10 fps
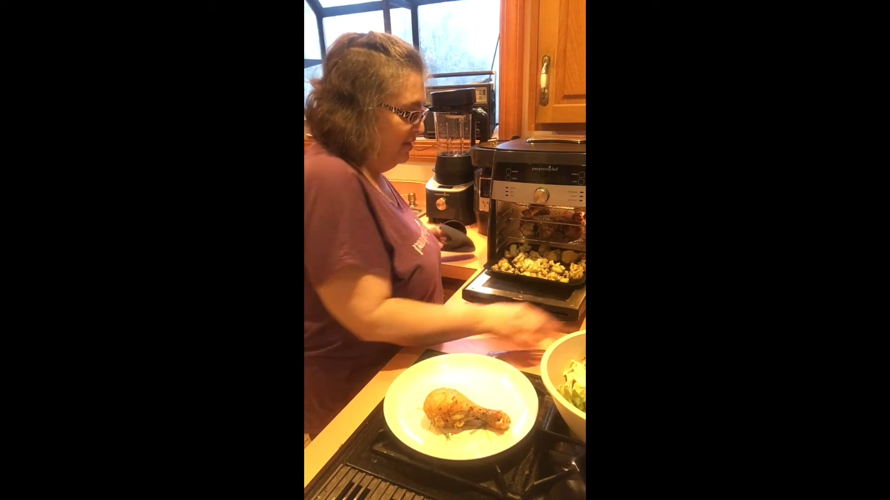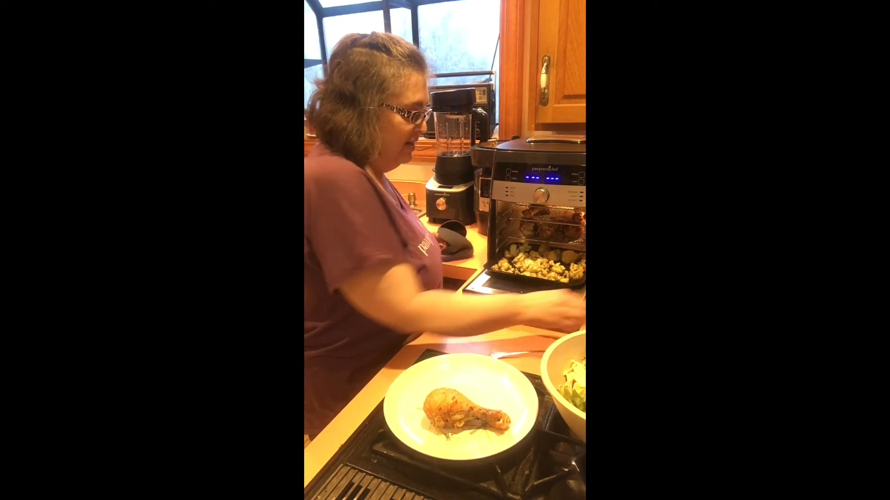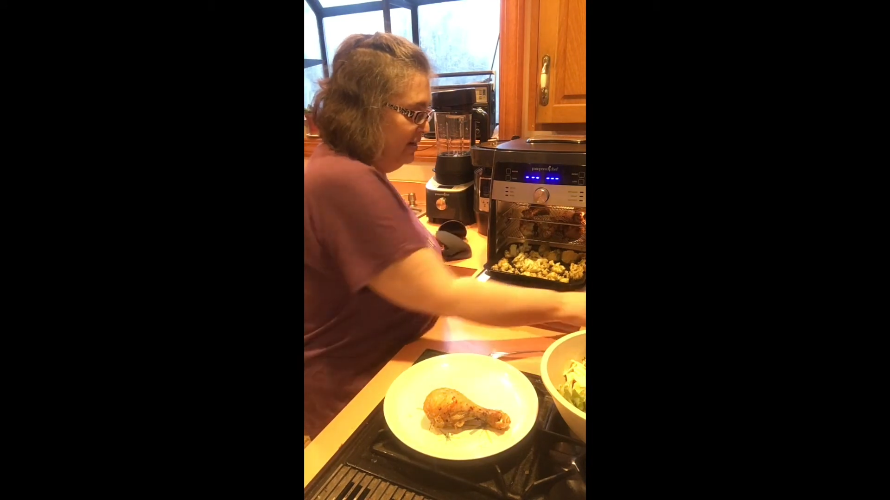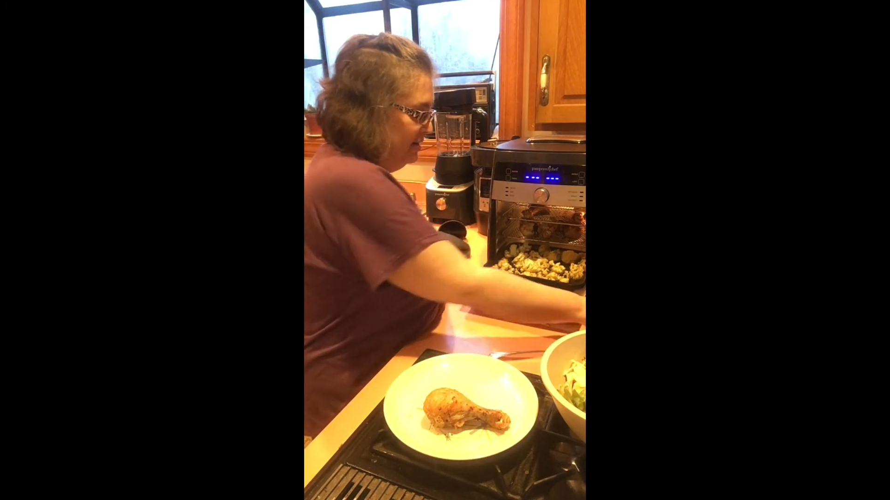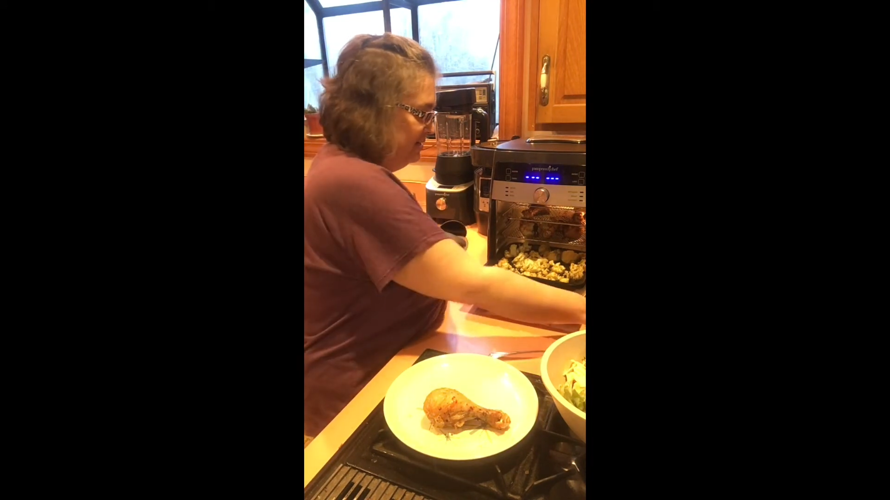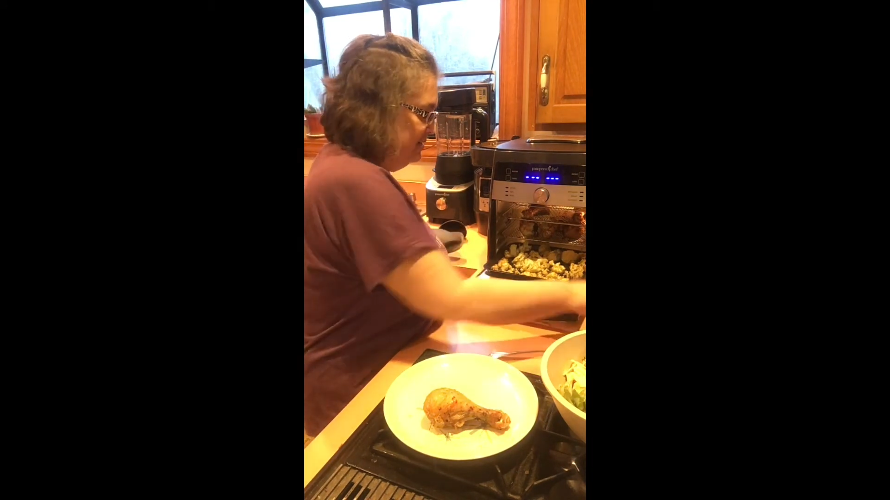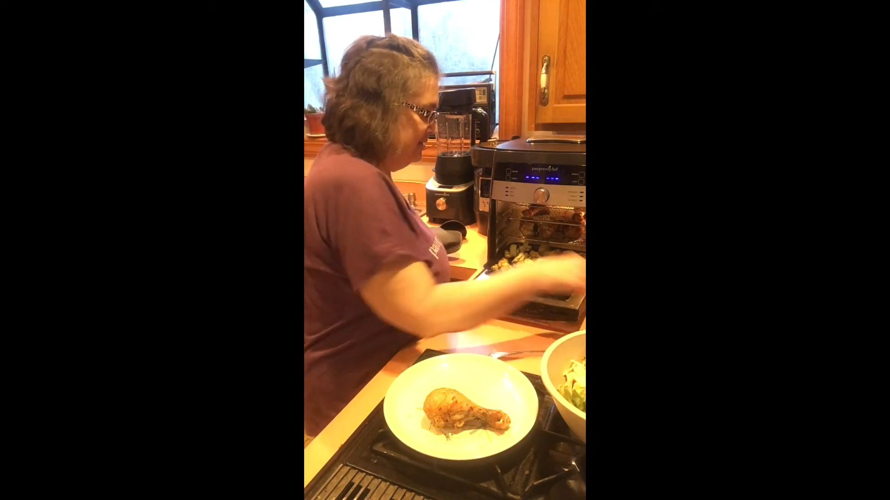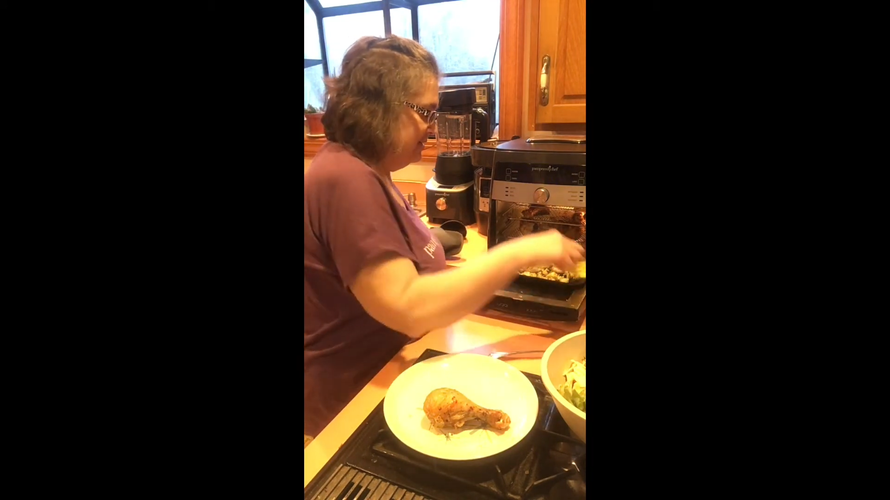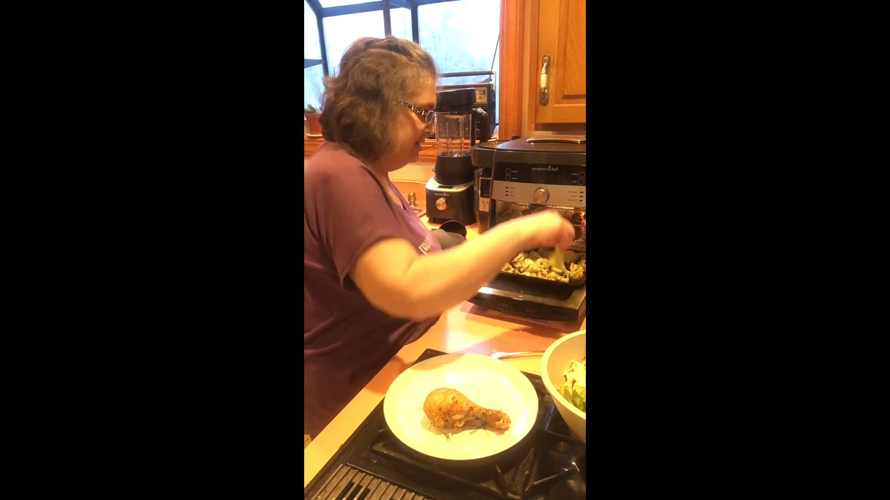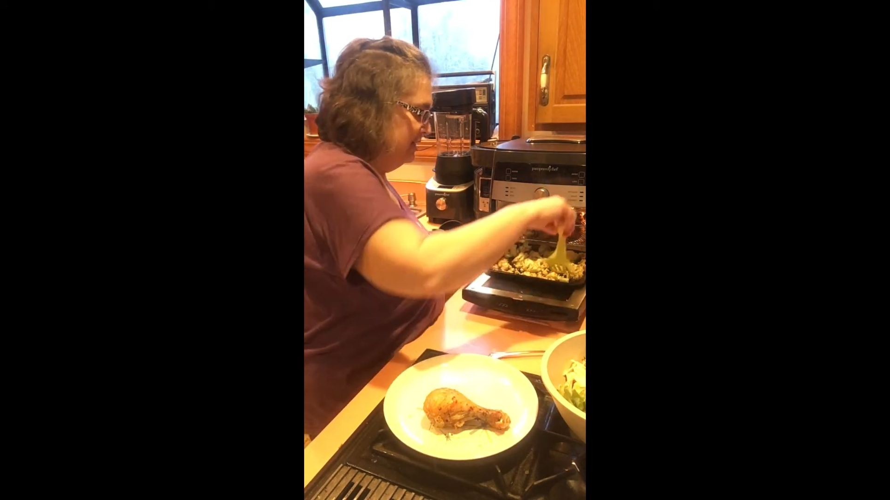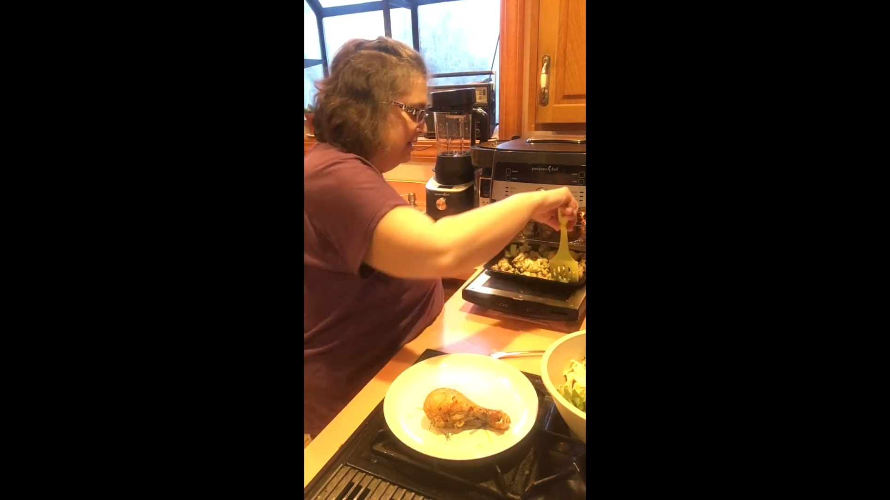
this